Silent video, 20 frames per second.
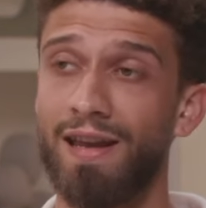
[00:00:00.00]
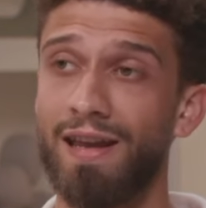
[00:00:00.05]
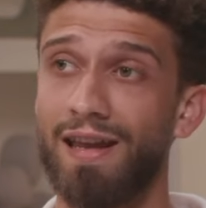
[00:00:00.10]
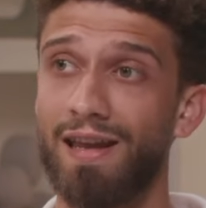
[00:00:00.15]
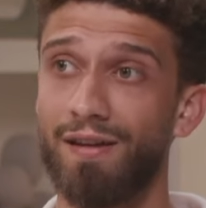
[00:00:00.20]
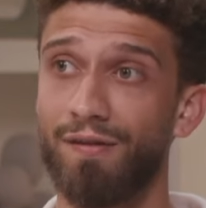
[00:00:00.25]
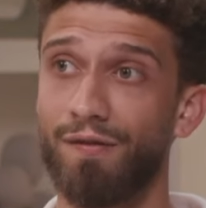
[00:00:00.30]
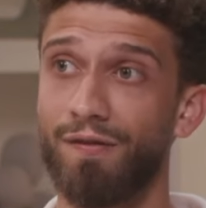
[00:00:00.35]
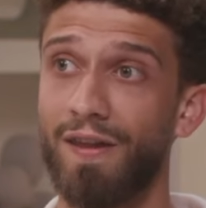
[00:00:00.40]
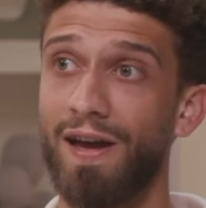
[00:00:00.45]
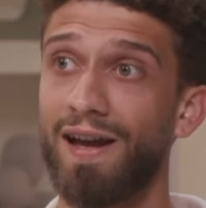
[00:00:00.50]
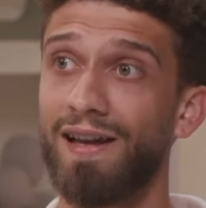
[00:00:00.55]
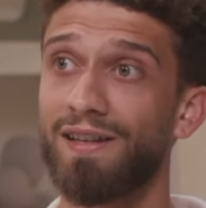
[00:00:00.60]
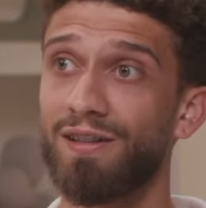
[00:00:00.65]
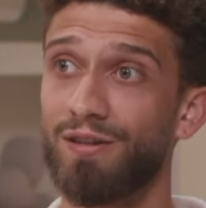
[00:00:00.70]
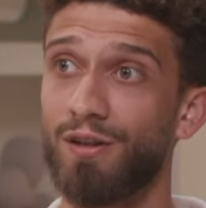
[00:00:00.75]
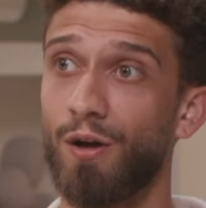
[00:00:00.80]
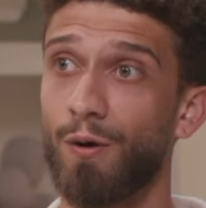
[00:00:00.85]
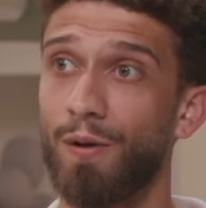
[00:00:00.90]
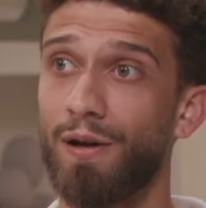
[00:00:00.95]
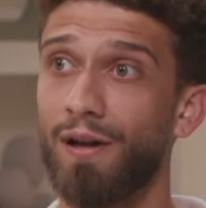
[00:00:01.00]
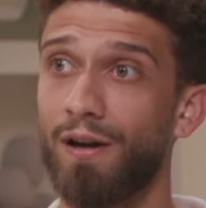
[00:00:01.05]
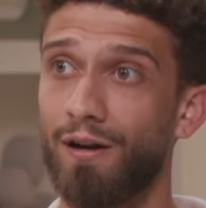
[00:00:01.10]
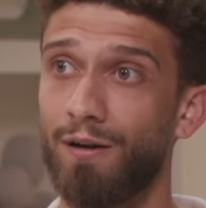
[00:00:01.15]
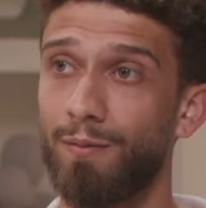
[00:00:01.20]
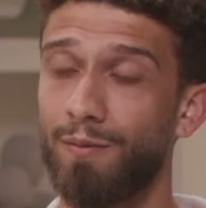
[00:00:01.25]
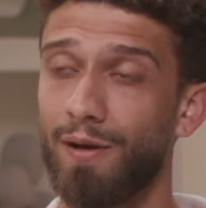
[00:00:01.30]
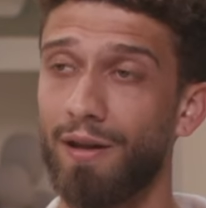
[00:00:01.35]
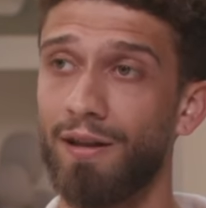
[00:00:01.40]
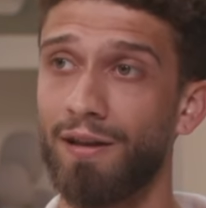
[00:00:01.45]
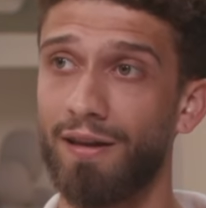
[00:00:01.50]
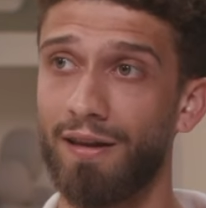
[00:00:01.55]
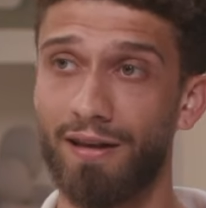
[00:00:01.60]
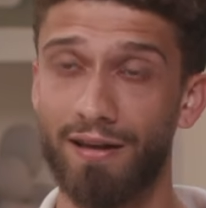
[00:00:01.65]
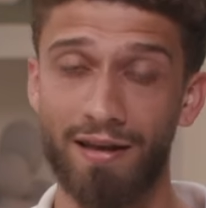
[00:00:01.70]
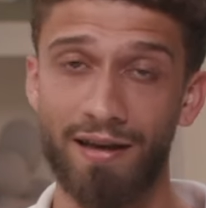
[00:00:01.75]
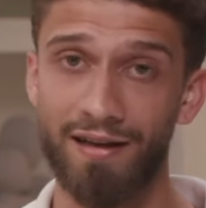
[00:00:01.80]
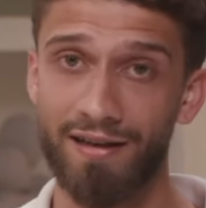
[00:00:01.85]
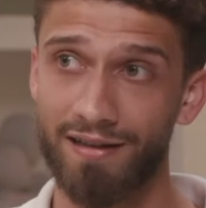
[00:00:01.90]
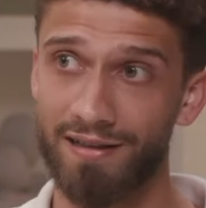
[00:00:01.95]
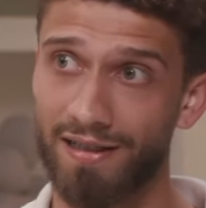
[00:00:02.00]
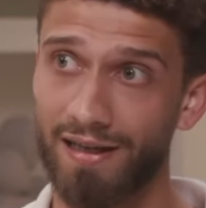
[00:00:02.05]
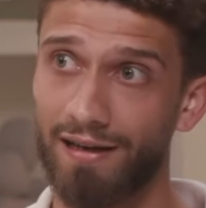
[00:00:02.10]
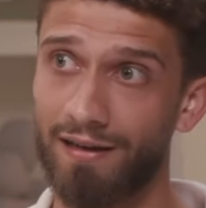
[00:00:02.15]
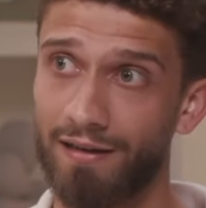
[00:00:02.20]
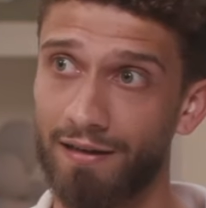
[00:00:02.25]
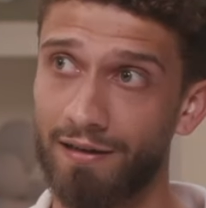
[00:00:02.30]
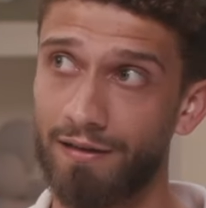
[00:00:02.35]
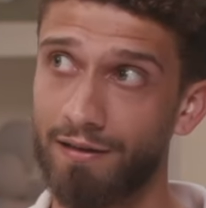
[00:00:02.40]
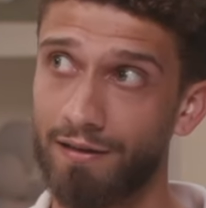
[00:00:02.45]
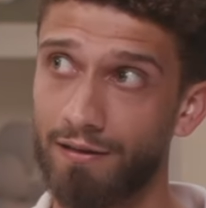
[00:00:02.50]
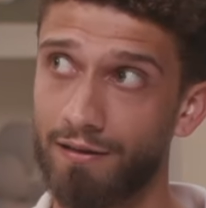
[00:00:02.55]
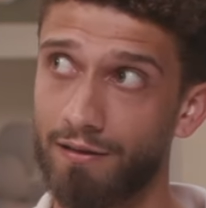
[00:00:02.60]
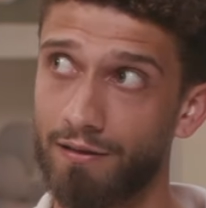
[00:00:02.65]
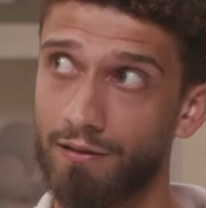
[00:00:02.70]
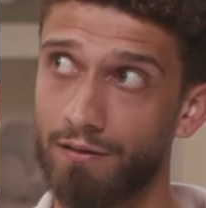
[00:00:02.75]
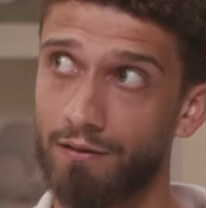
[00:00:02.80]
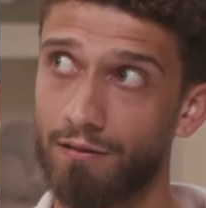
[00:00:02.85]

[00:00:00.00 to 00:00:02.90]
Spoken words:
If that is going up and it's getting,